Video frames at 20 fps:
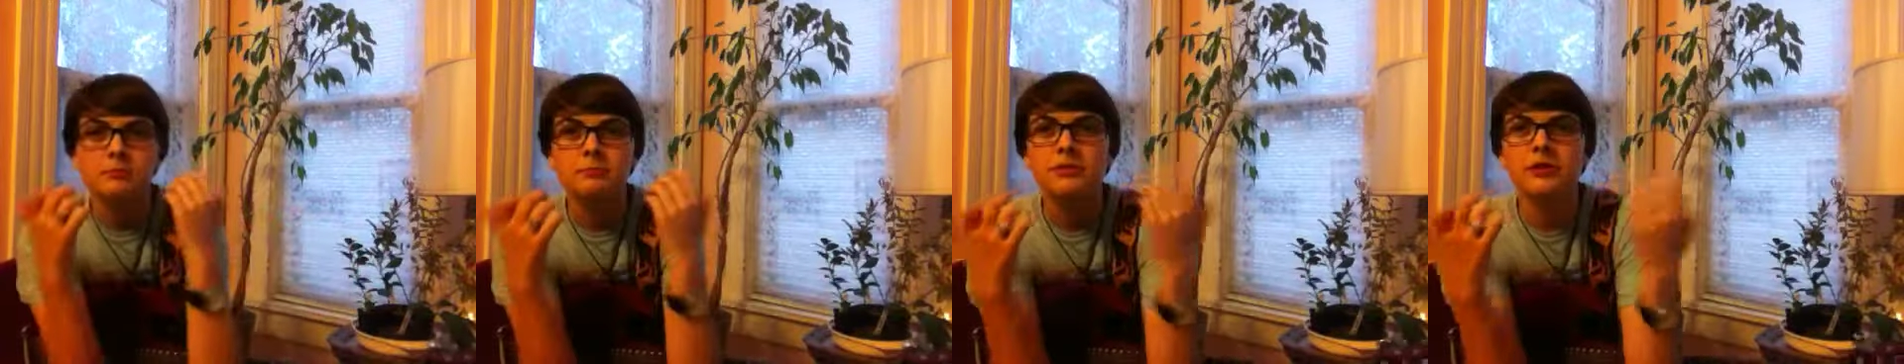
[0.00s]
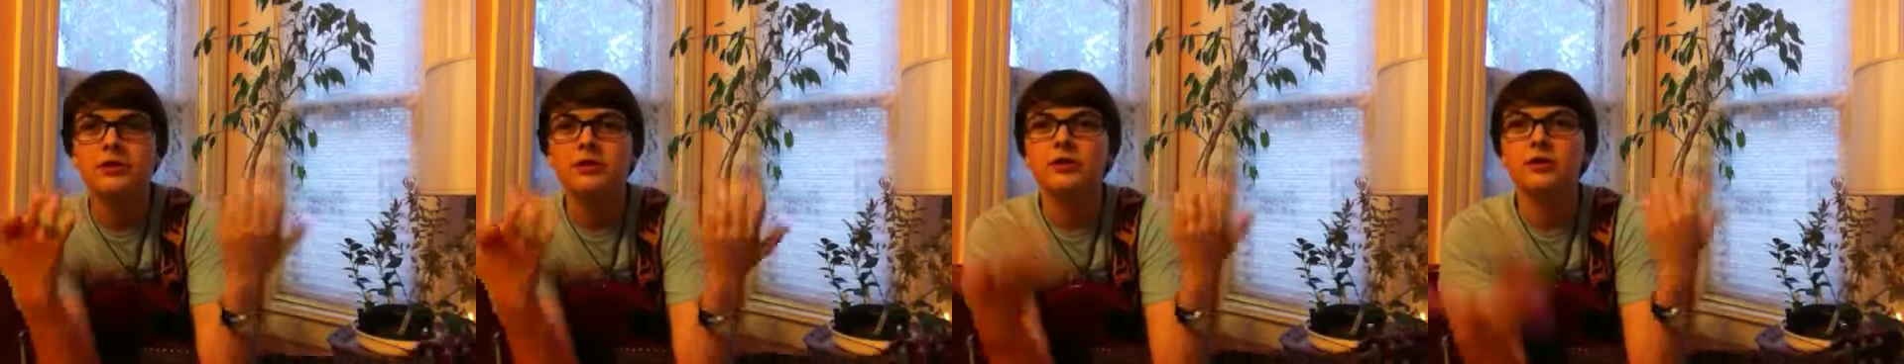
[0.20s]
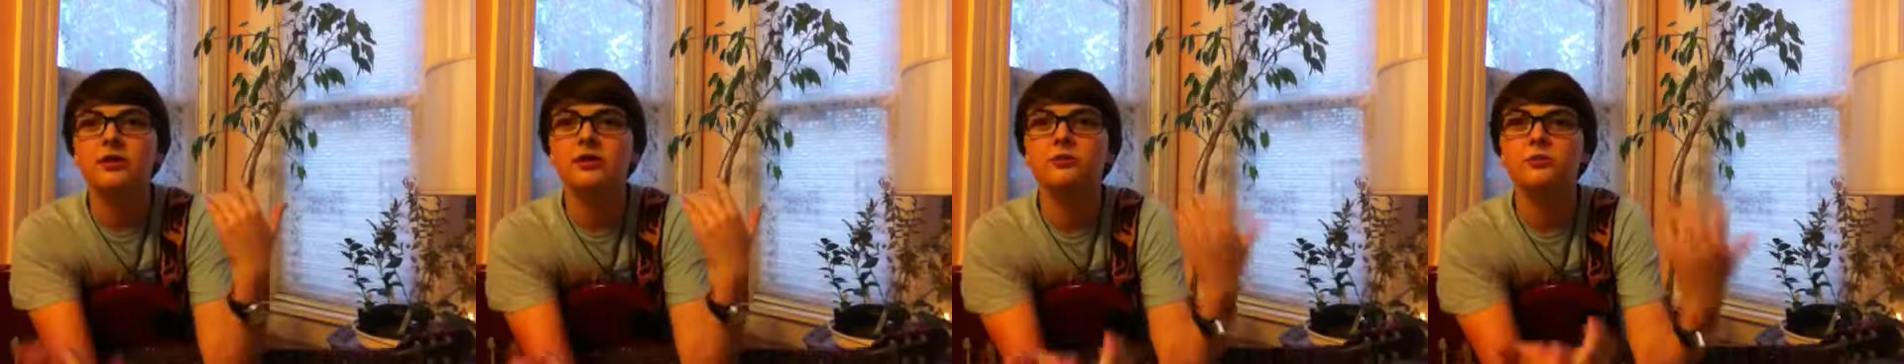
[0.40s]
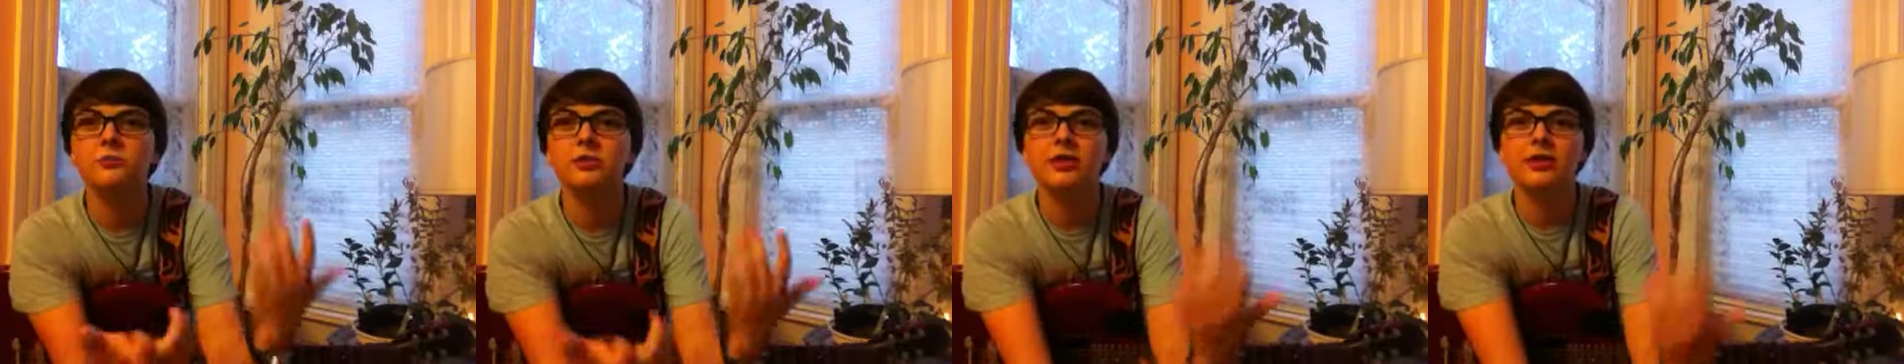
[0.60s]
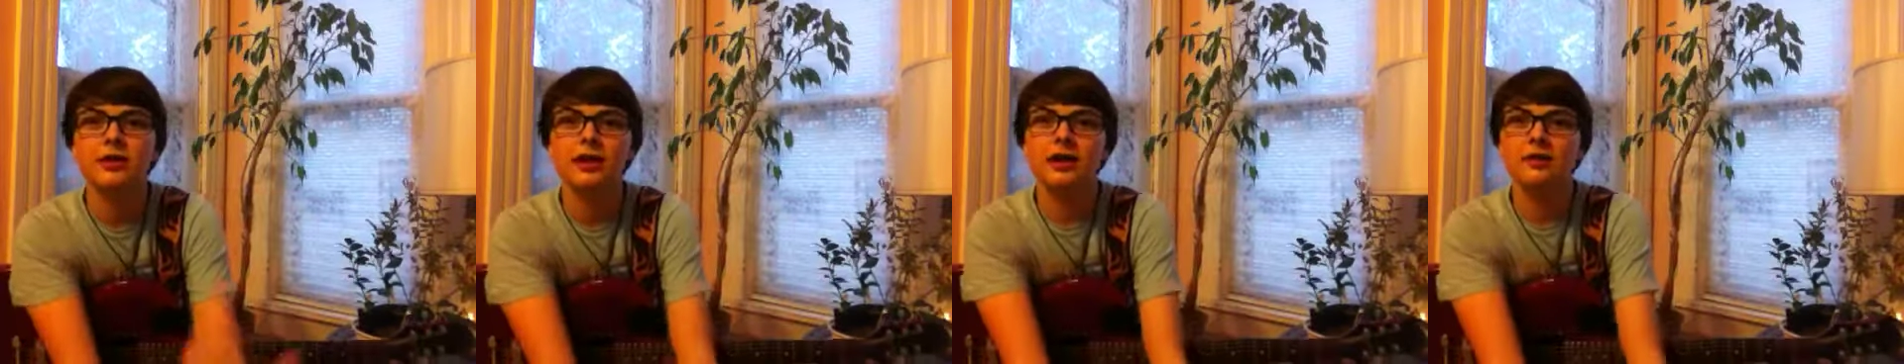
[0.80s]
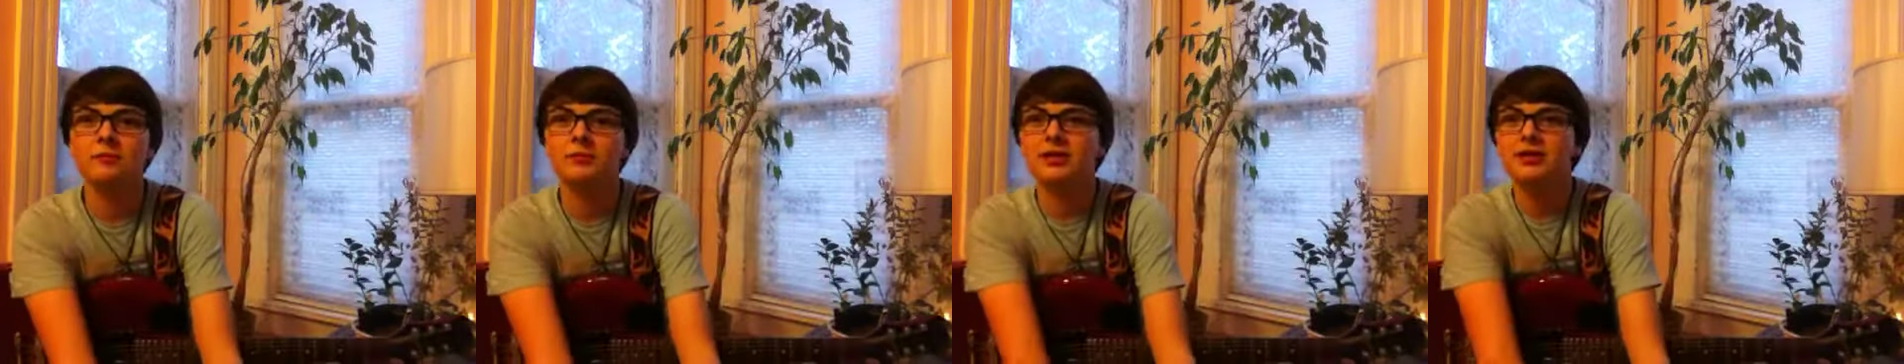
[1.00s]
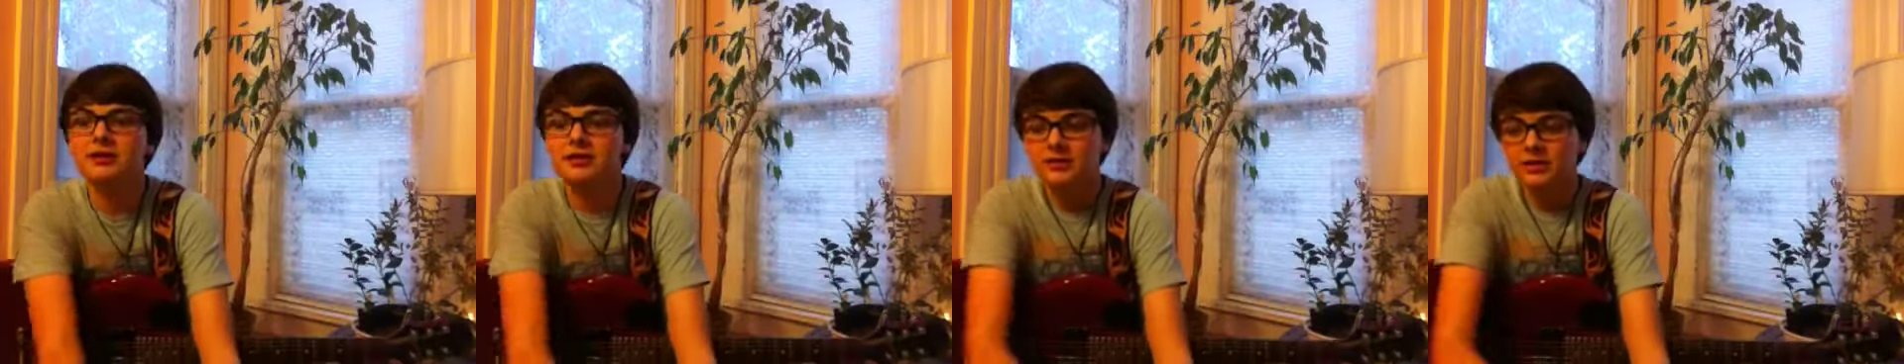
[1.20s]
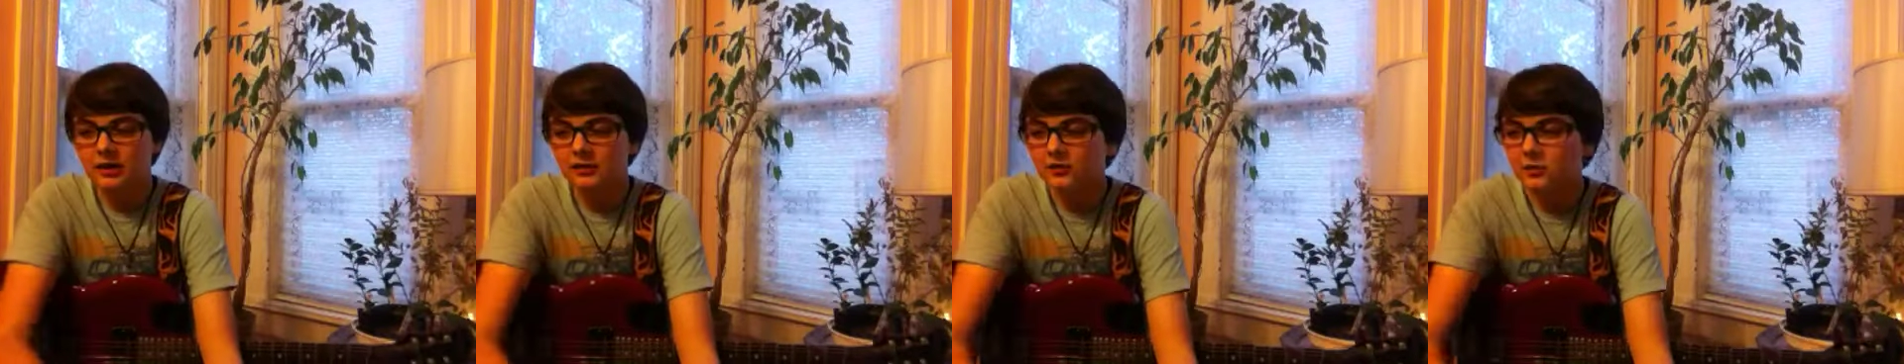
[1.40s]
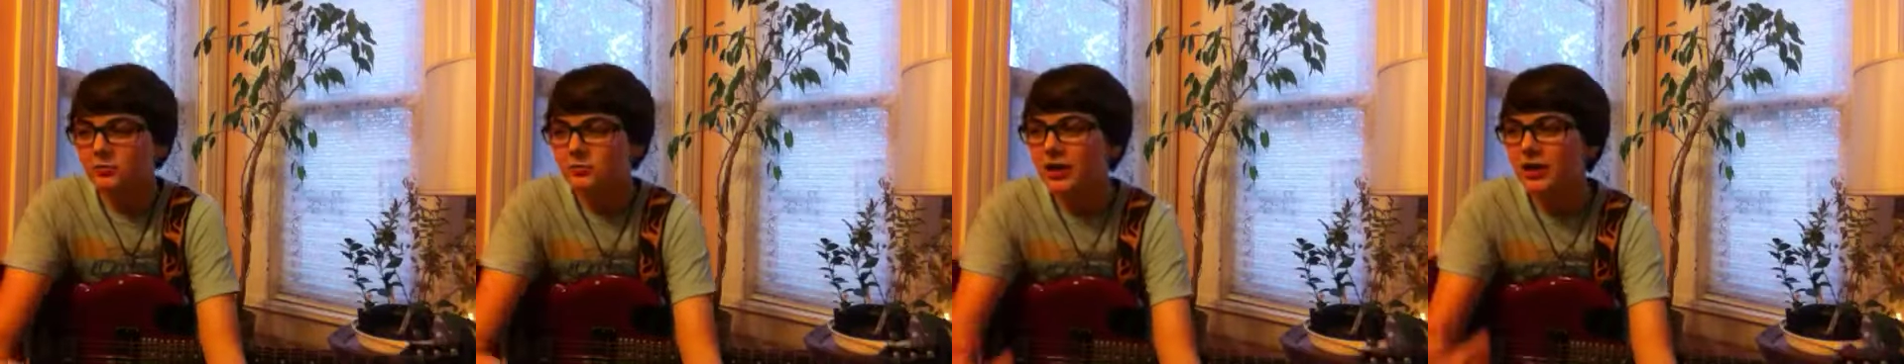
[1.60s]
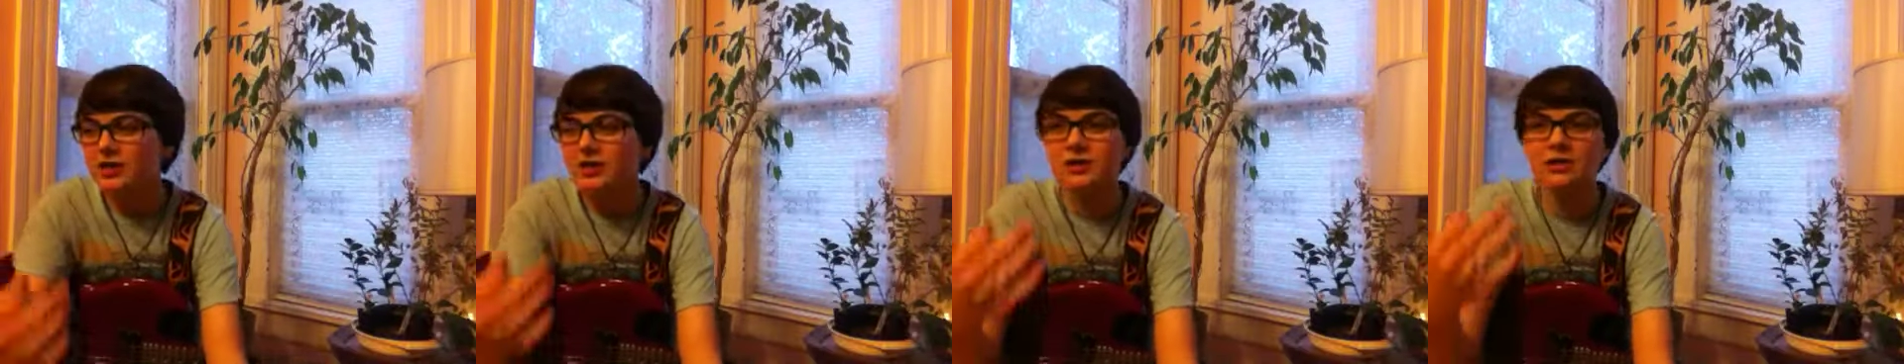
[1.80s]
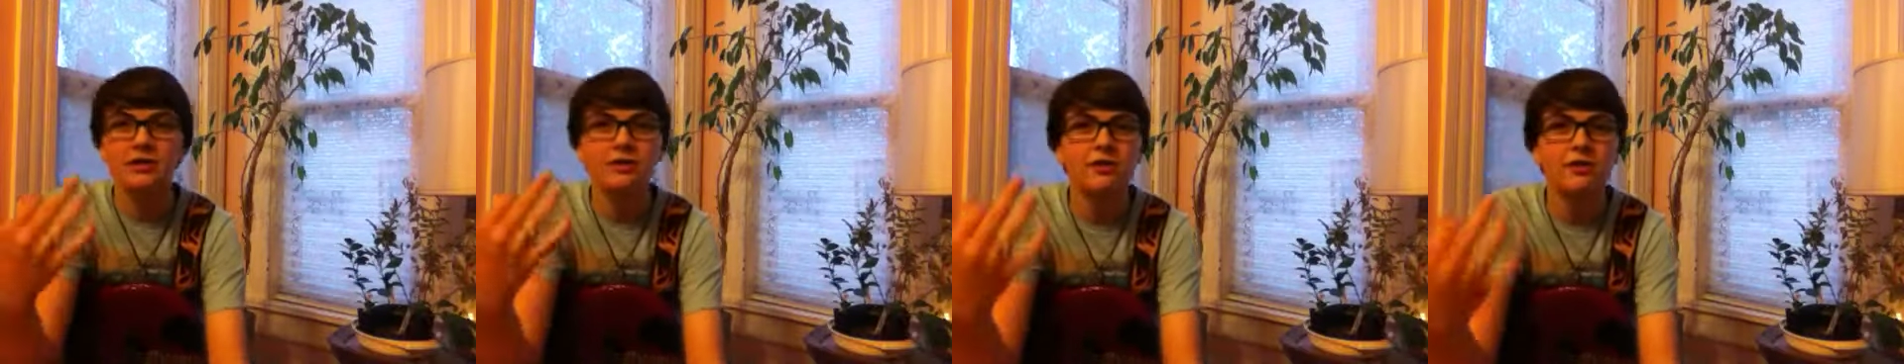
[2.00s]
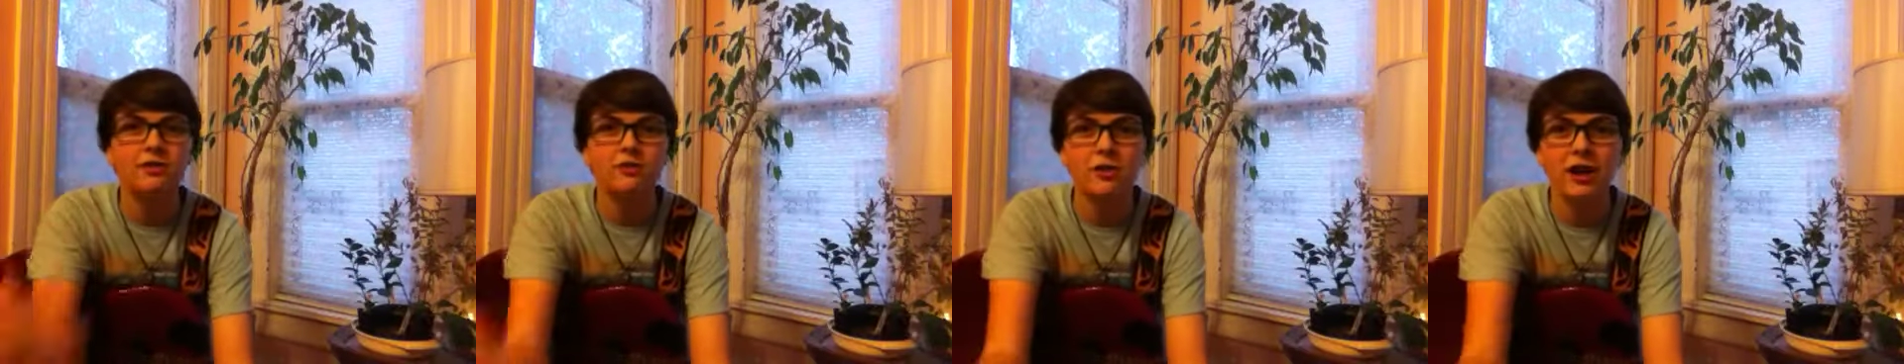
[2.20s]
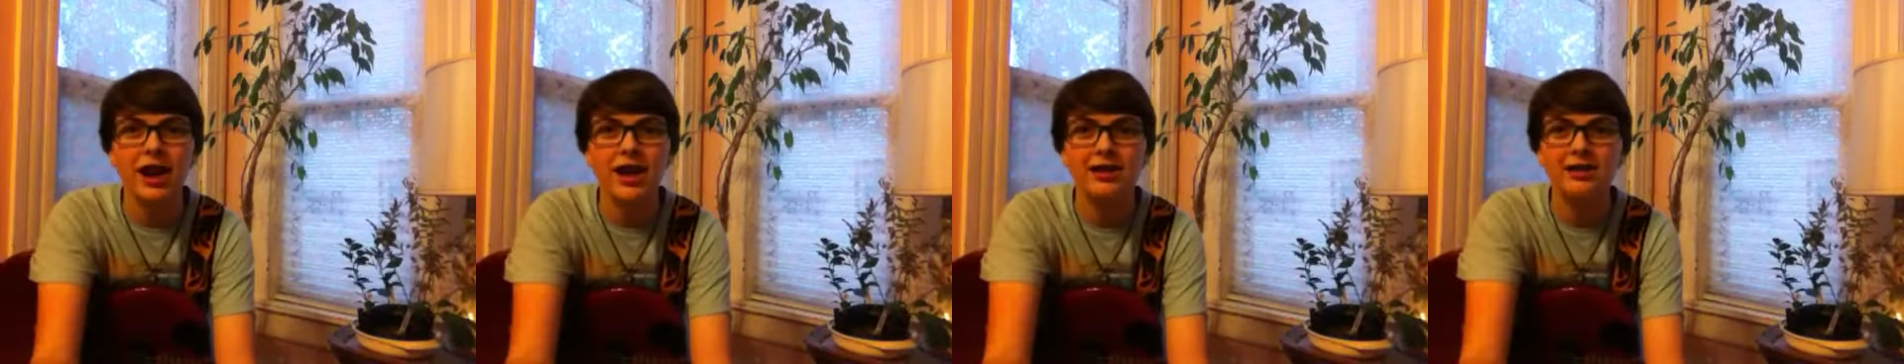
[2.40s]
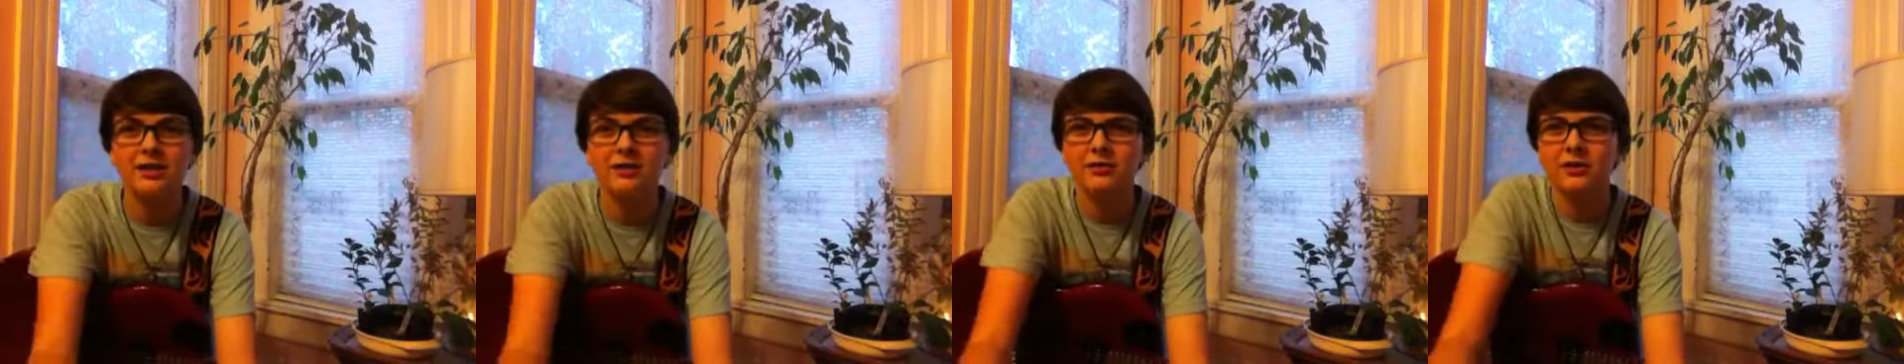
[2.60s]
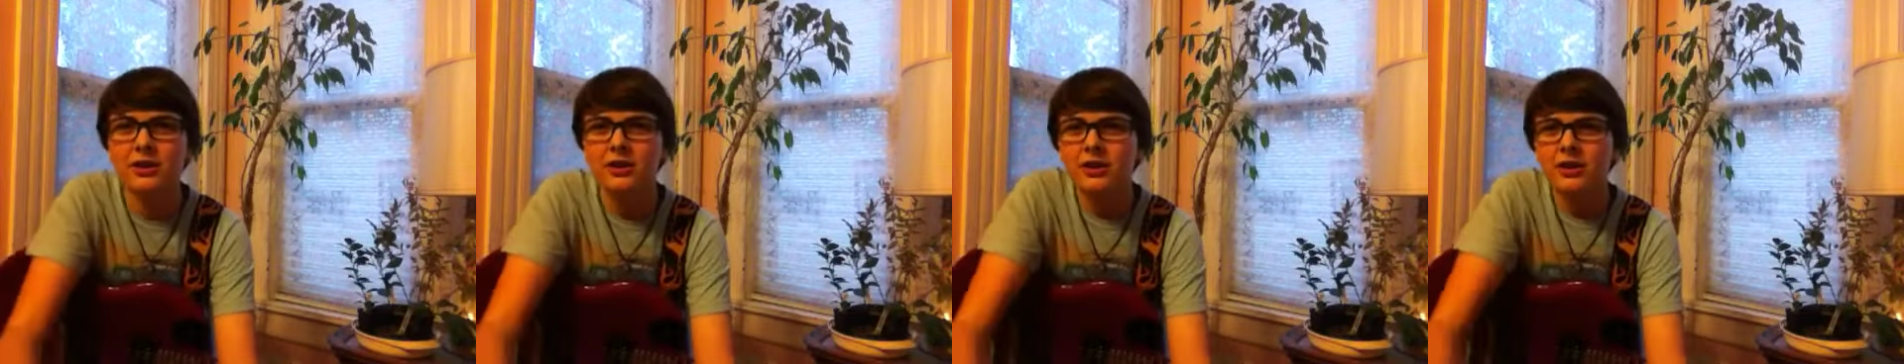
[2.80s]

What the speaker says: being cute with them and stuff. You may think they're attractive.